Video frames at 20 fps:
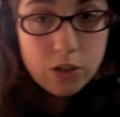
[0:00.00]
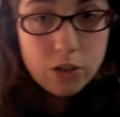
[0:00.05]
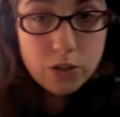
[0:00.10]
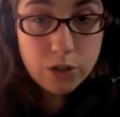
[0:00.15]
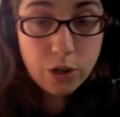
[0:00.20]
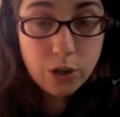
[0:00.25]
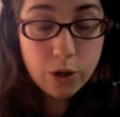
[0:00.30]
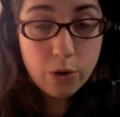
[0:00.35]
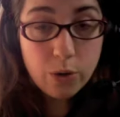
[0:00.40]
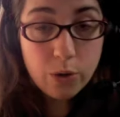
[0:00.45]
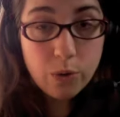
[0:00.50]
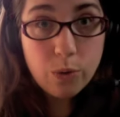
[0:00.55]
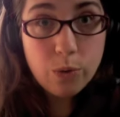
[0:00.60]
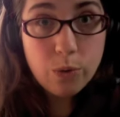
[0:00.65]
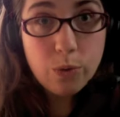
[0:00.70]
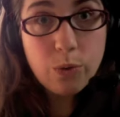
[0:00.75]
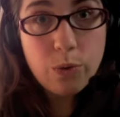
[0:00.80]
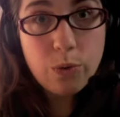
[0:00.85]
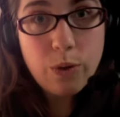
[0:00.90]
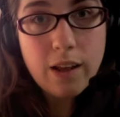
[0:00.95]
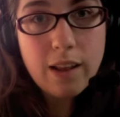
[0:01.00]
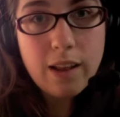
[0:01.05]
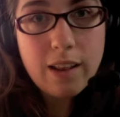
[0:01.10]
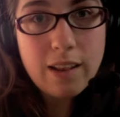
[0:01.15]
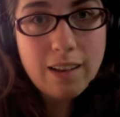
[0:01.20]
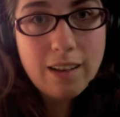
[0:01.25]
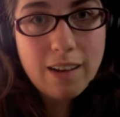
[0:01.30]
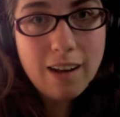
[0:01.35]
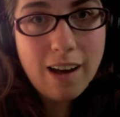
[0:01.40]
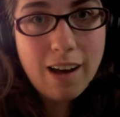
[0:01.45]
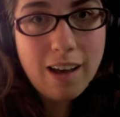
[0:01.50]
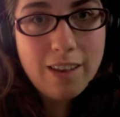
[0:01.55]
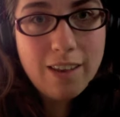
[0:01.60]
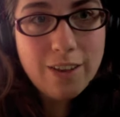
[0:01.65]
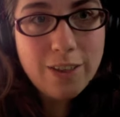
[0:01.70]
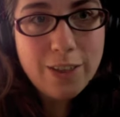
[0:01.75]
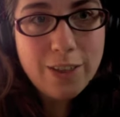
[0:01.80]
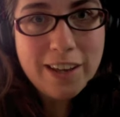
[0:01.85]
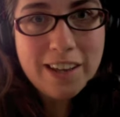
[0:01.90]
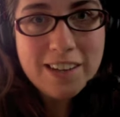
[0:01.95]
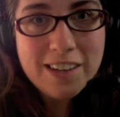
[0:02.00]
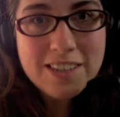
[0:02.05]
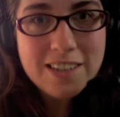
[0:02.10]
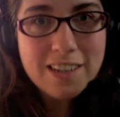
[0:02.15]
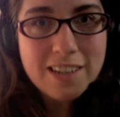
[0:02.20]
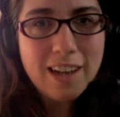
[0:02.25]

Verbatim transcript: So, other things,